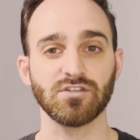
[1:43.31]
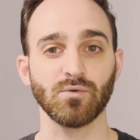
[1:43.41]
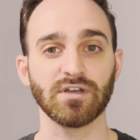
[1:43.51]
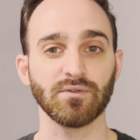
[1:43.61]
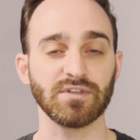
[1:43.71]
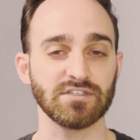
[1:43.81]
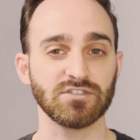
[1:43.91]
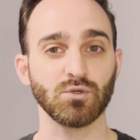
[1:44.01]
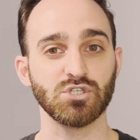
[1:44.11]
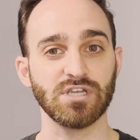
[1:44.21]
You want to know the
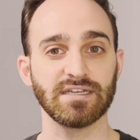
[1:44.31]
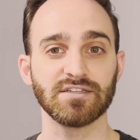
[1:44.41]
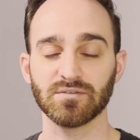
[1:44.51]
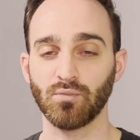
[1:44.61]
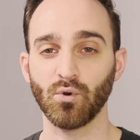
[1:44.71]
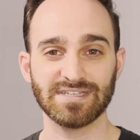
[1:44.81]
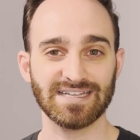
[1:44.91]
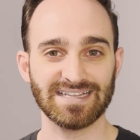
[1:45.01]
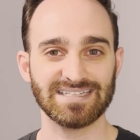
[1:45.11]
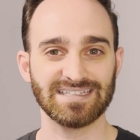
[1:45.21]
associated support
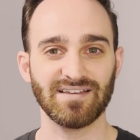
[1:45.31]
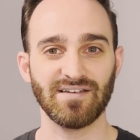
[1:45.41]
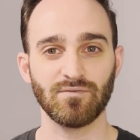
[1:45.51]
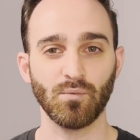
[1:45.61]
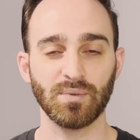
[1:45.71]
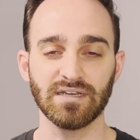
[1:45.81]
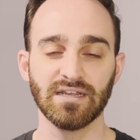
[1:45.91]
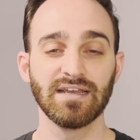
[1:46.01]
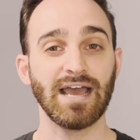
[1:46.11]
tickets that they have open,